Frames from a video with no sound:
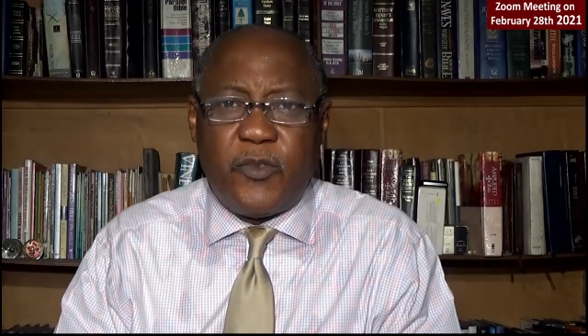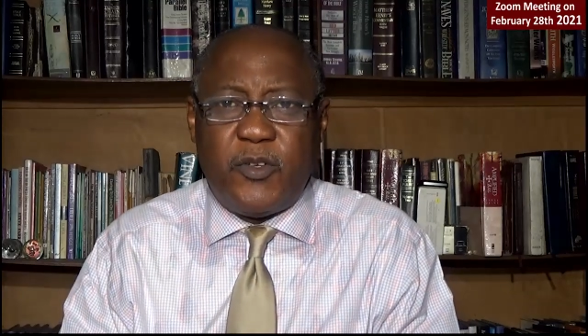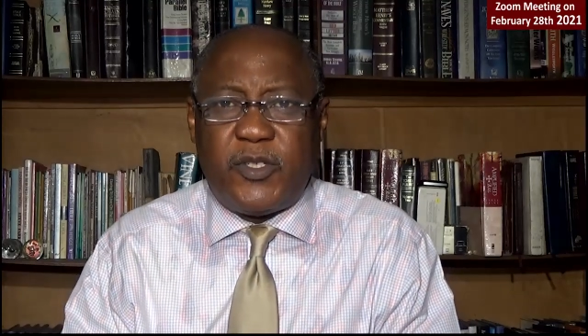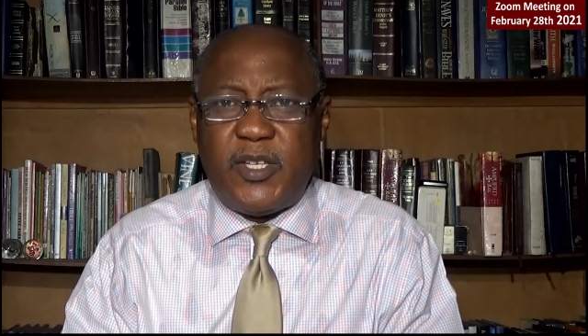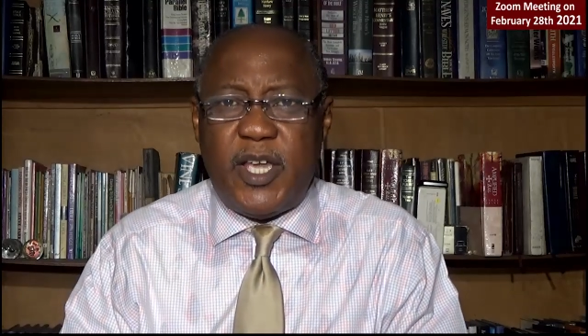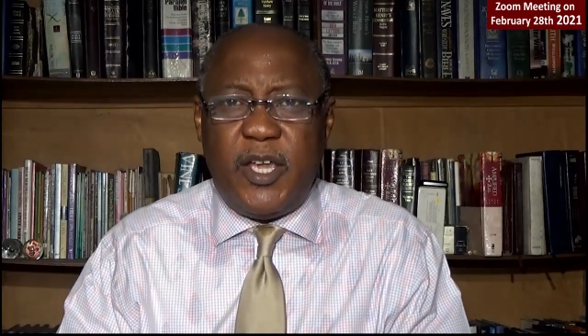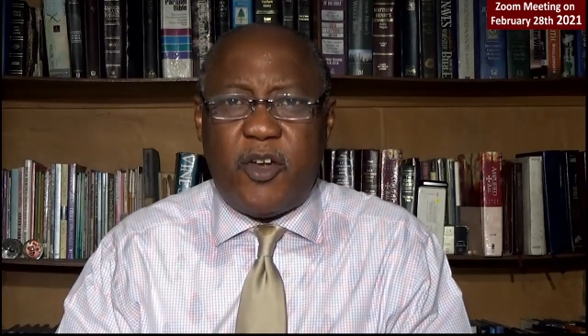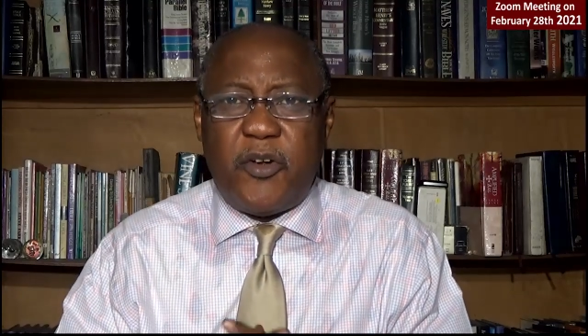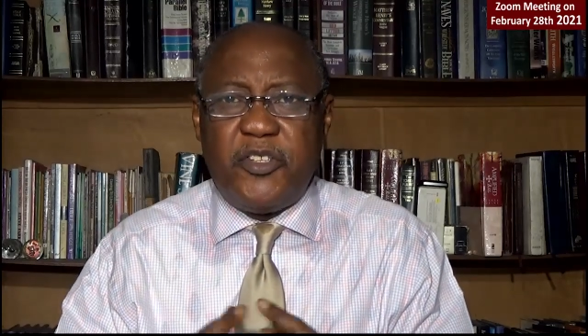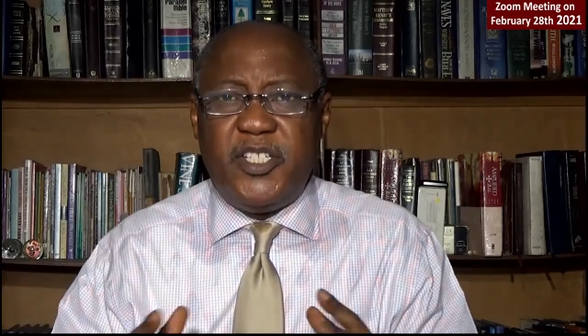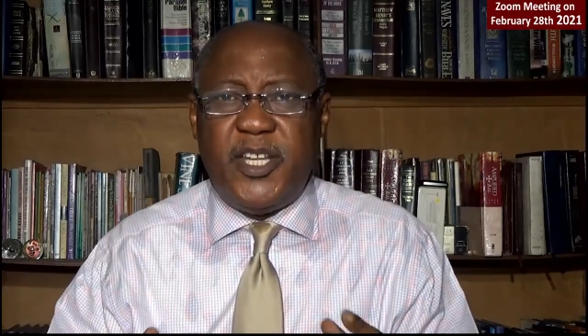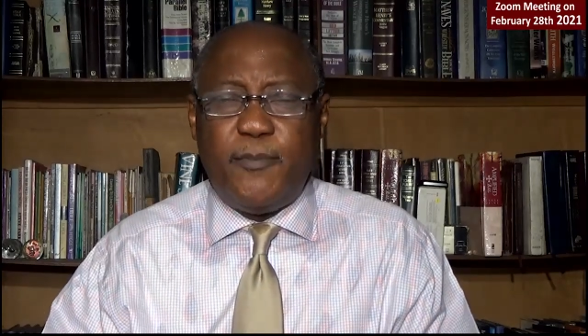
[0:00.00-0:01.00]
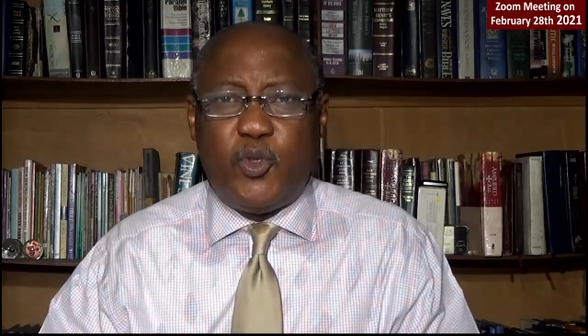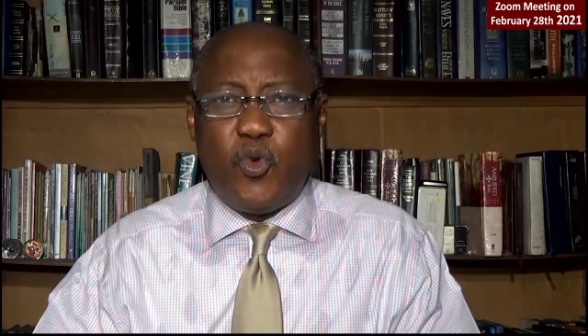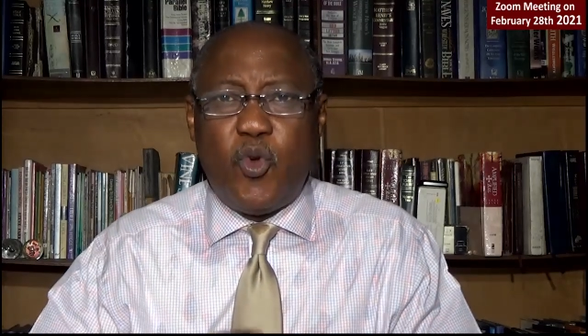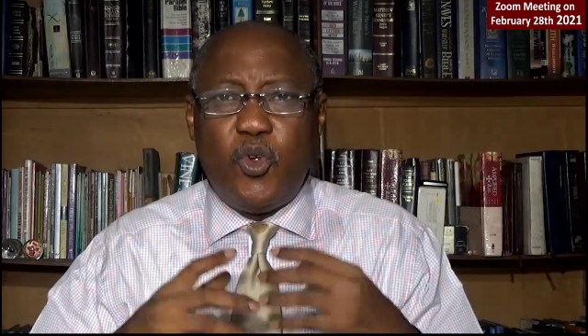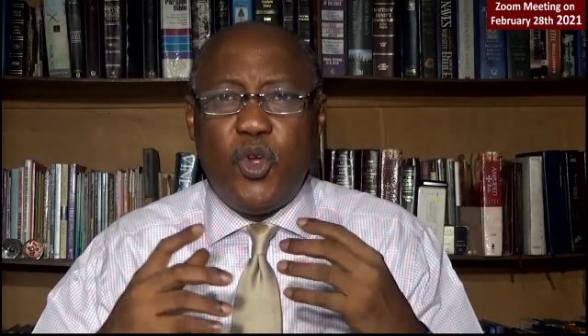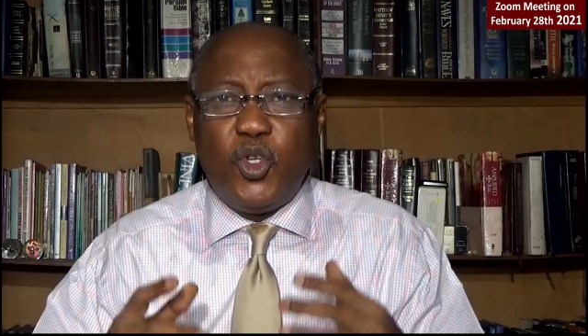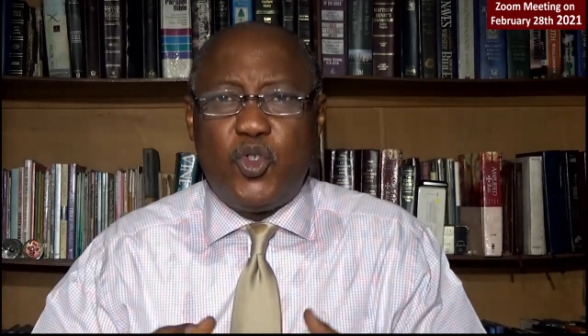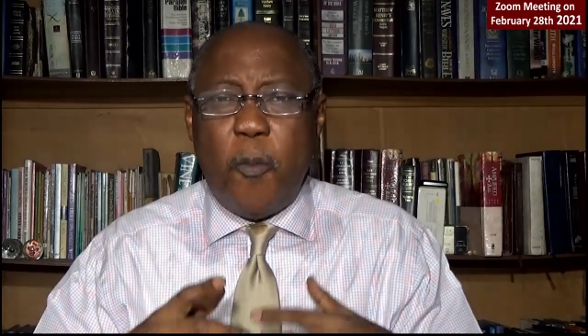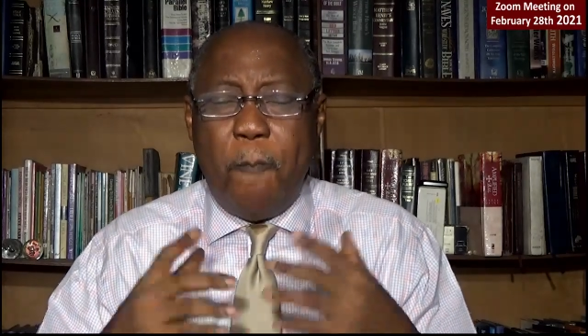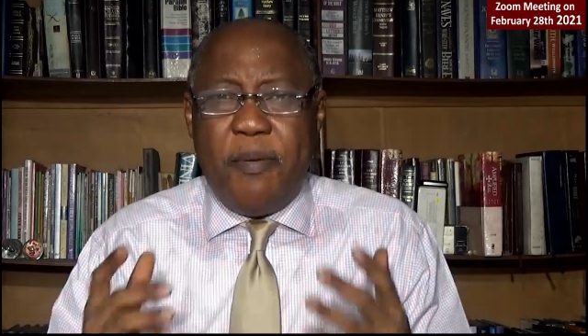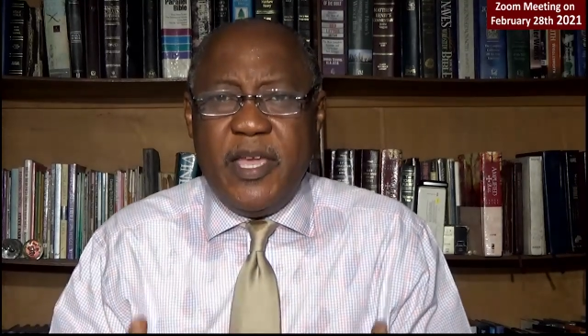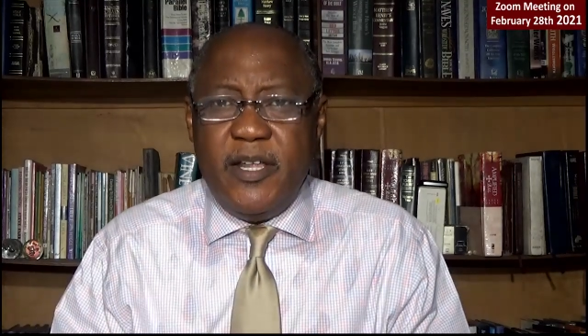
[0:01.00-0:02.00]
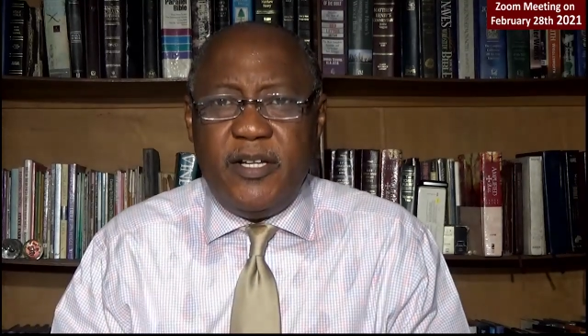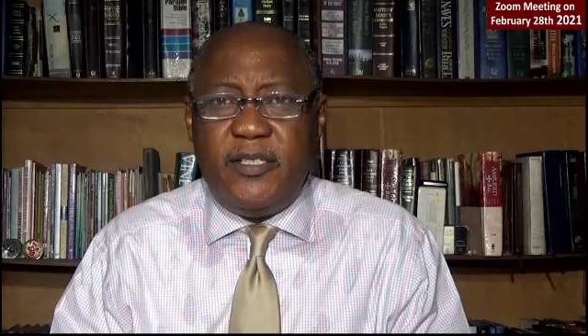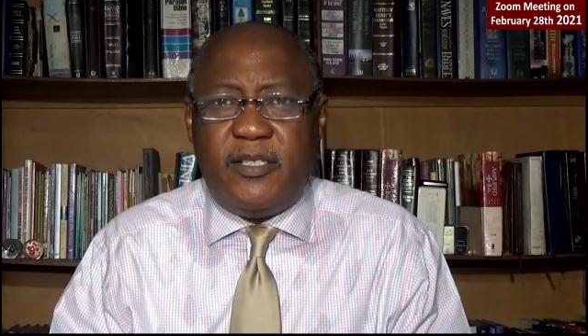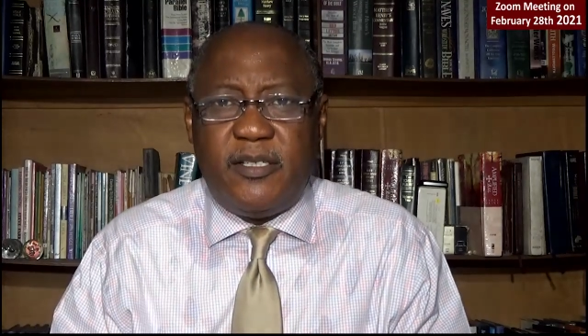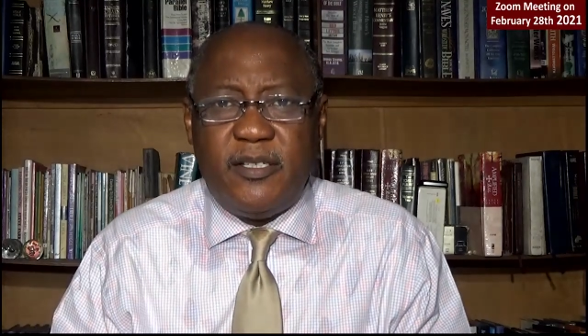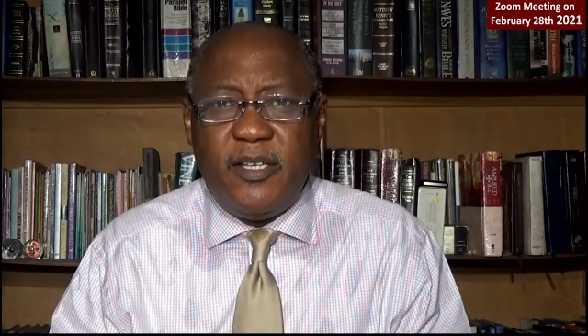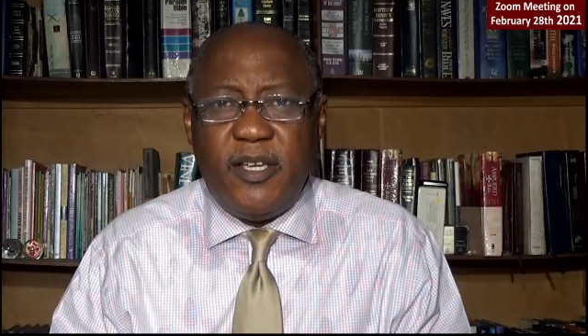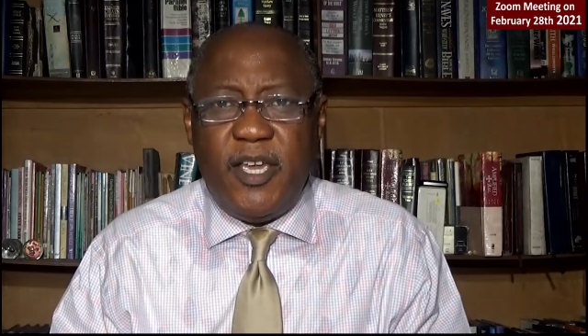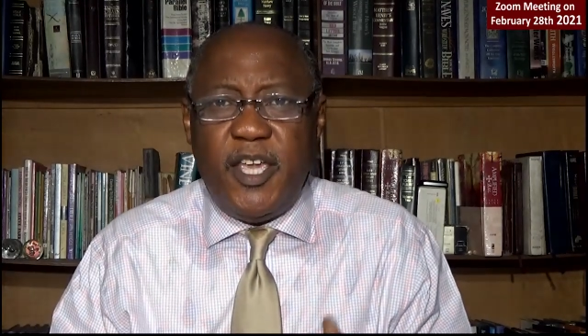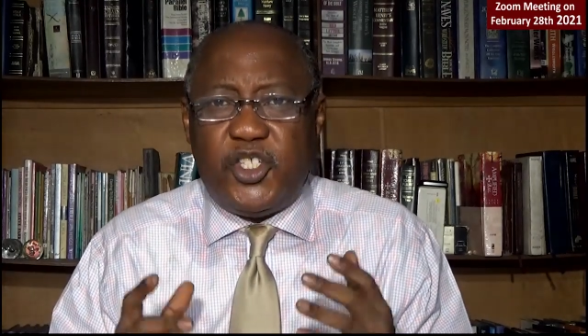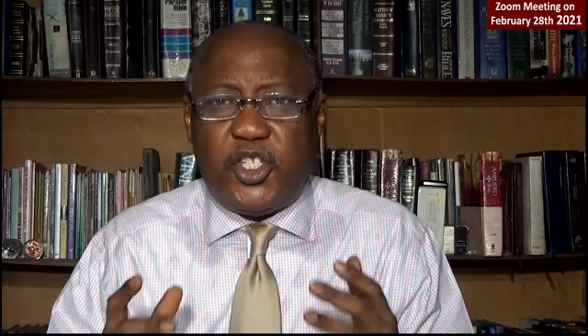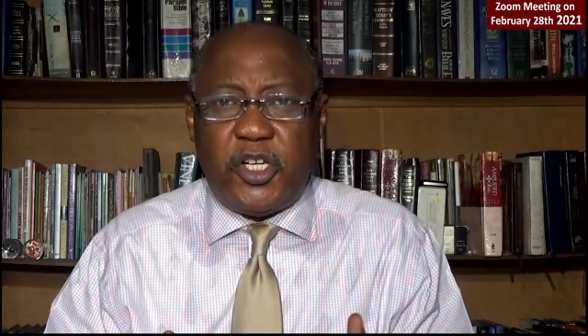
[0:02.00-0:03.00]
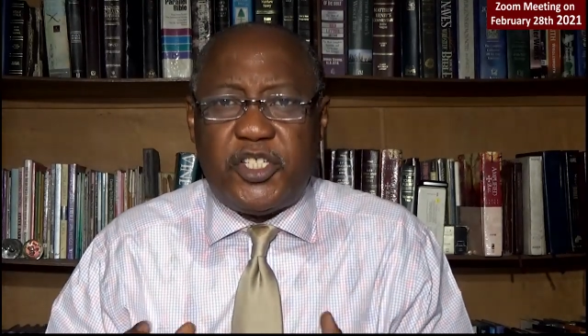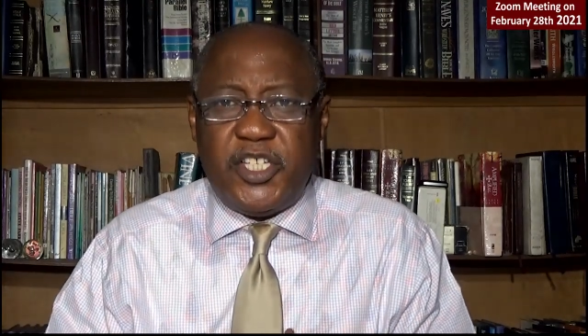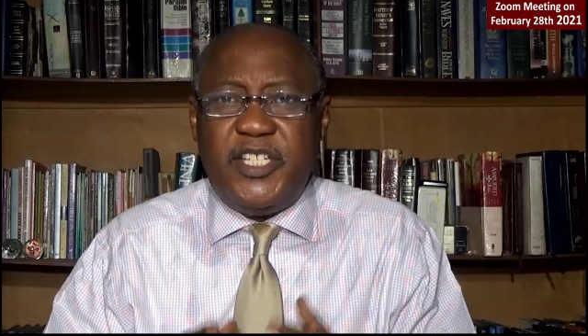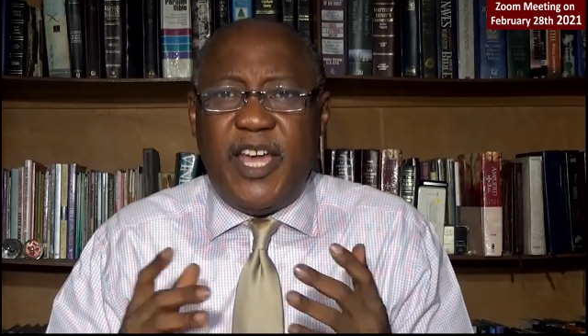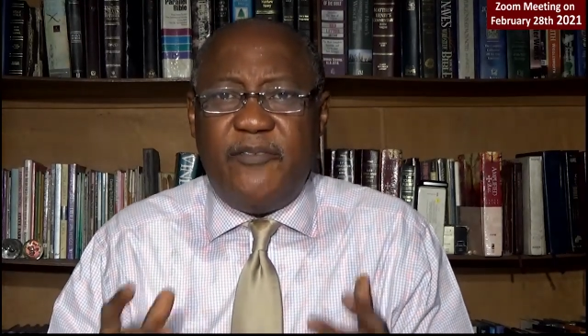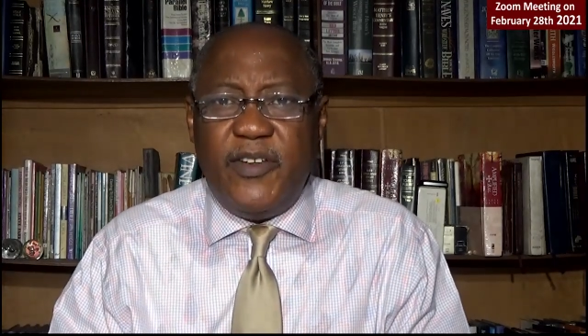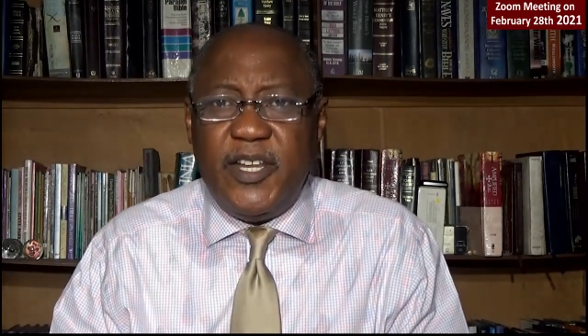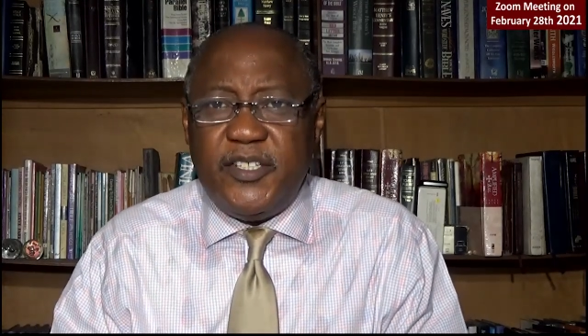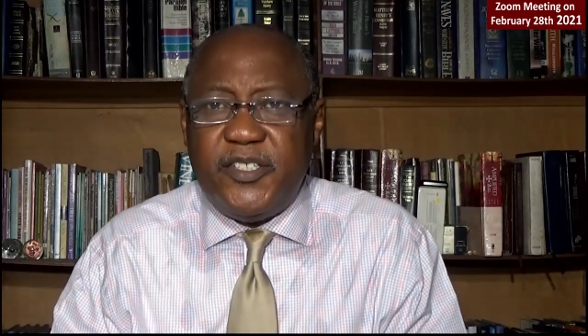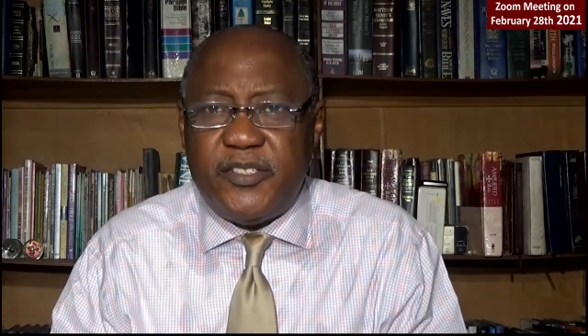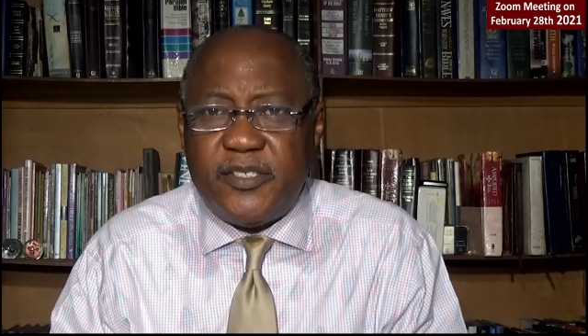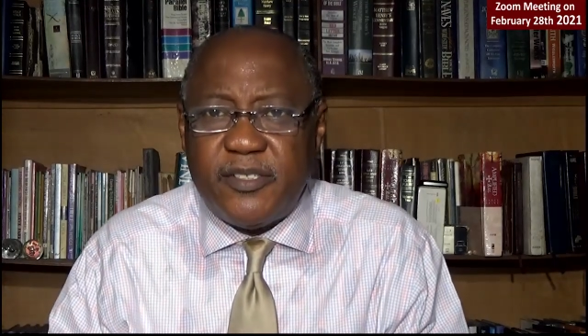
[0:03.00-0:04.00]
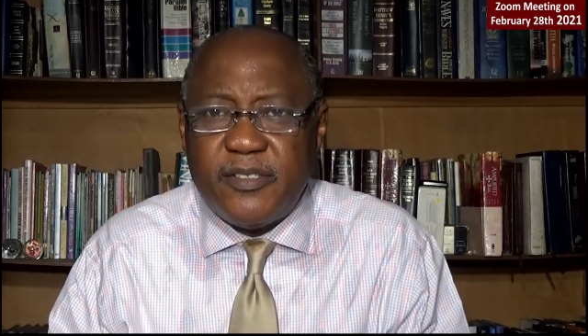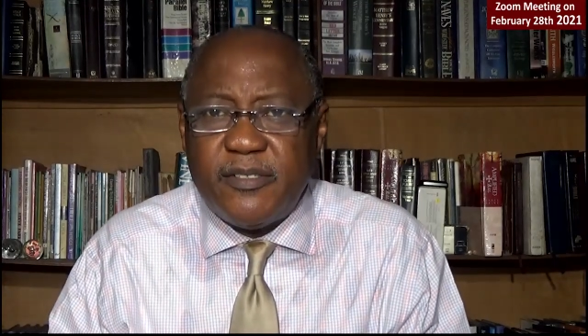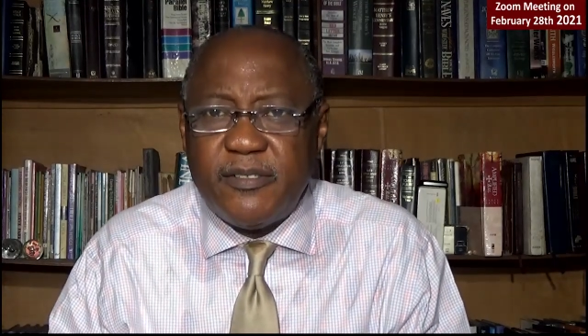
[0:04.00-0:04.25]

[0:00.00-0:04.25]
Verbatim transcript: was encouraging them to, go, to build a church in their villages.